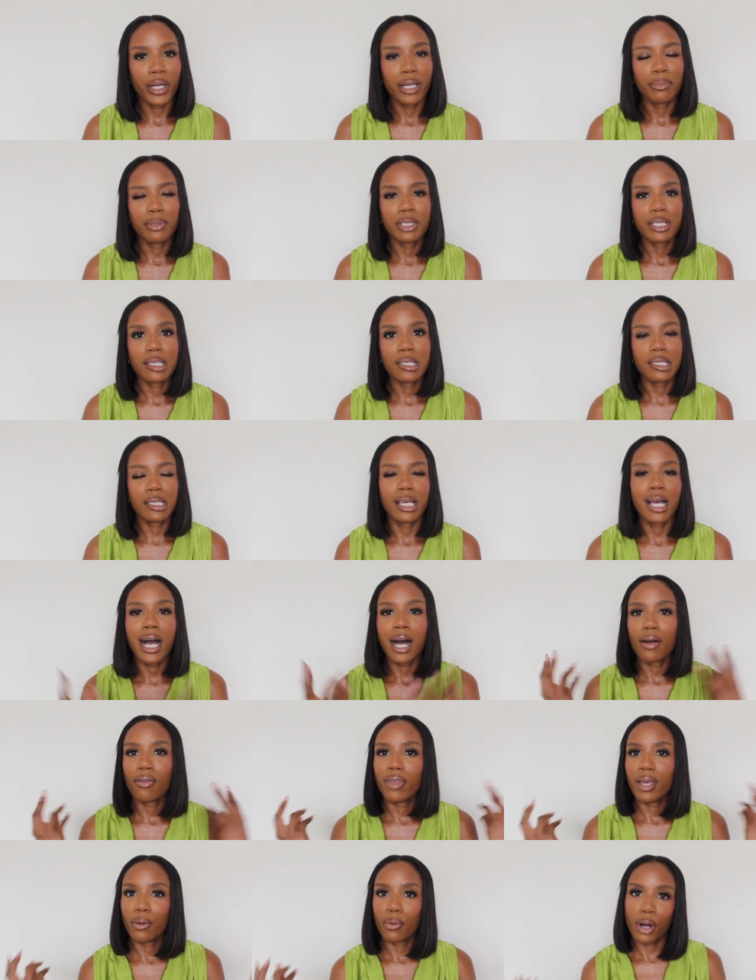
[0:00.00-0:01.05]
able to see how
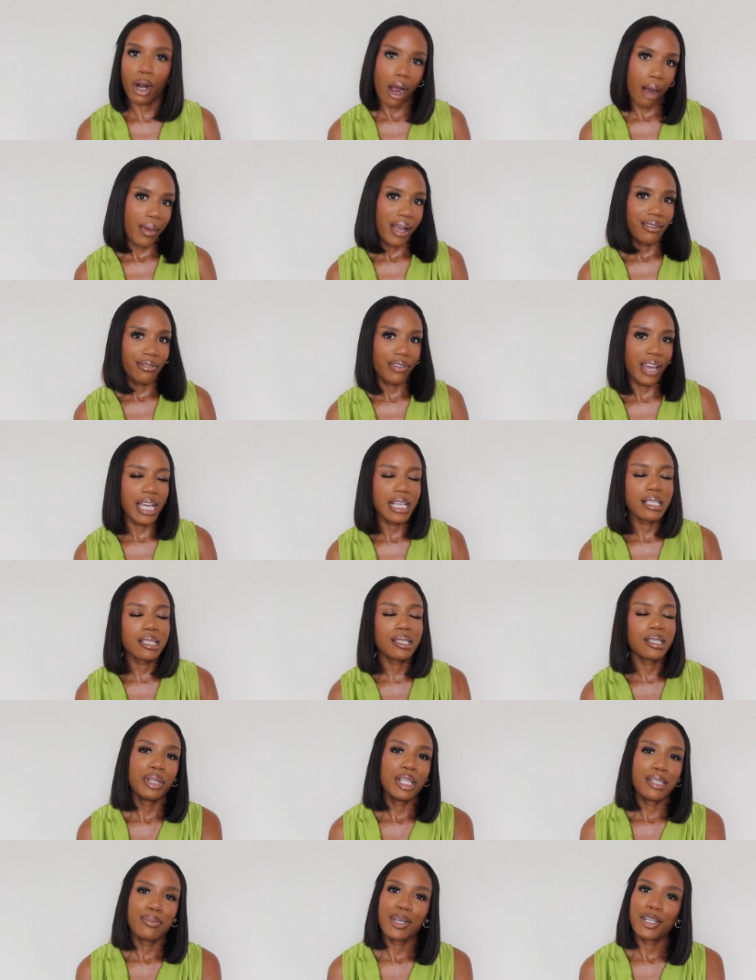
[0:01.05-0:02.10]
they work on my face,
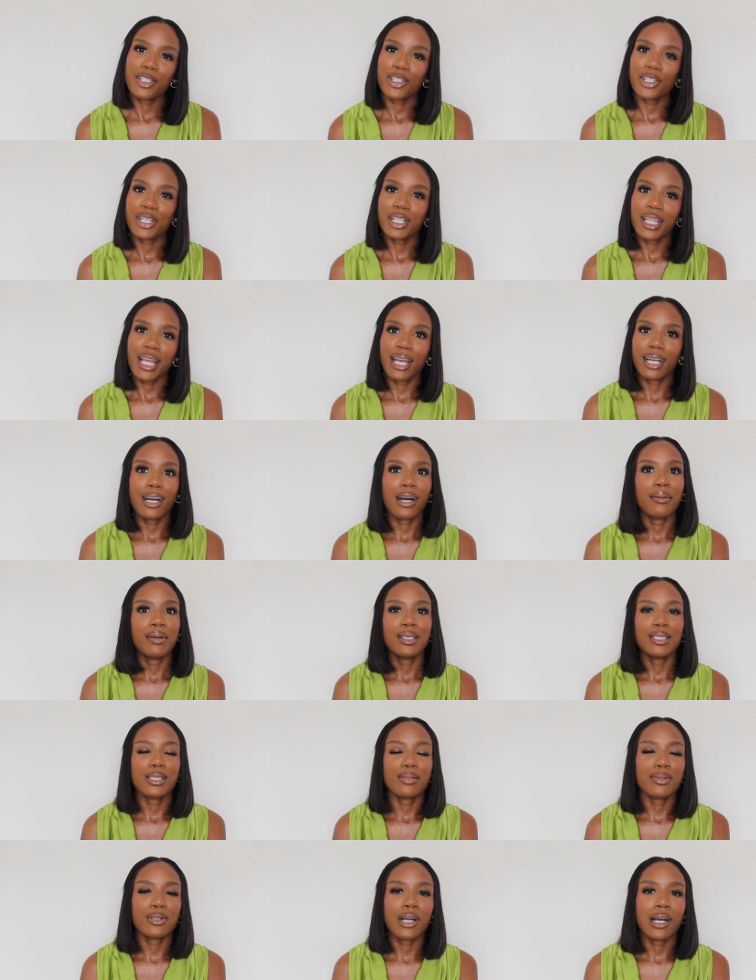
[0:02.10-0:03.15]
please make sure to like, comment, and
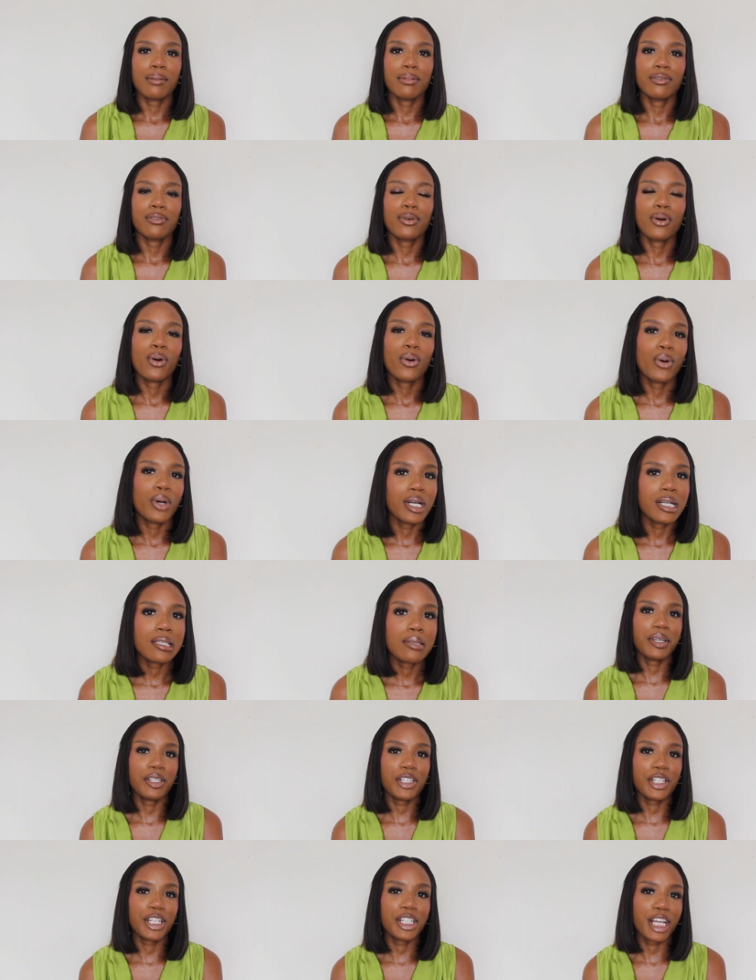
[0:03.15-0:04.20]
subscribe, of course. Make
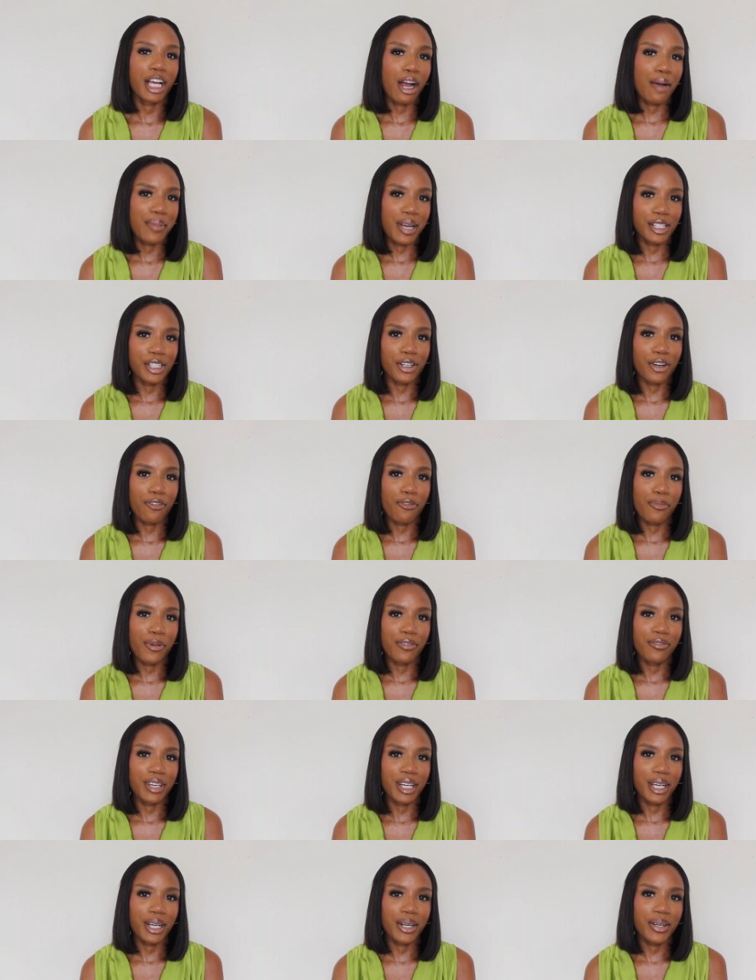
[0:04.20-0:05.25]
sure to check out my channel for more
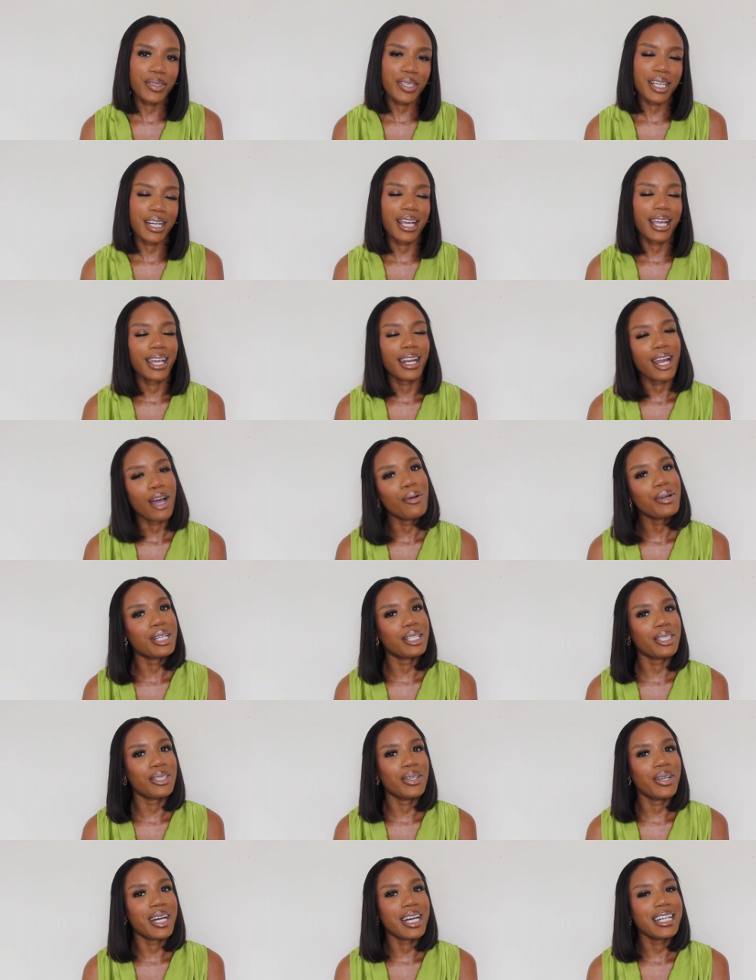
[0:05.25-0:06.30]
videos, and I cannot wait to
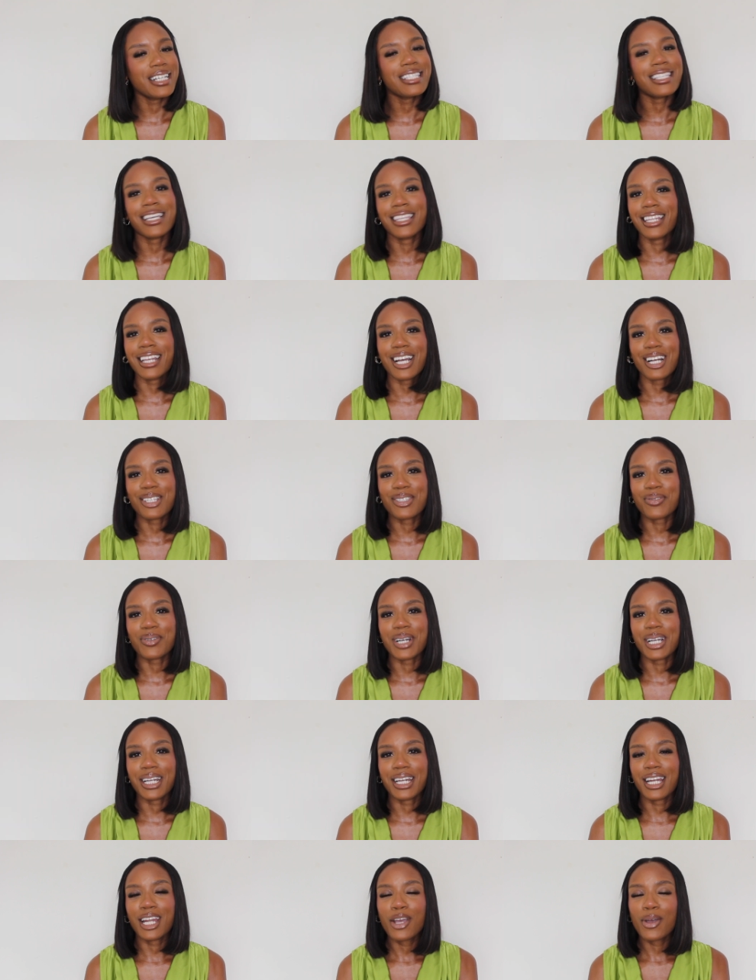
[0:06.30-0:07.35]
see you guys in the next
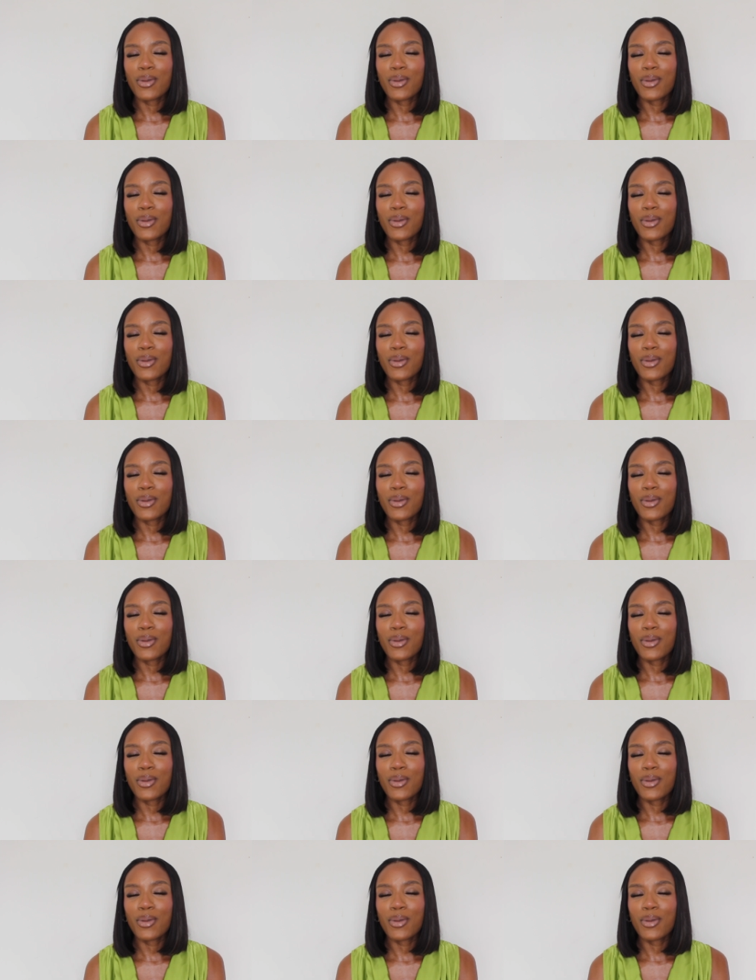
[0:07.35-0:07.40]
one.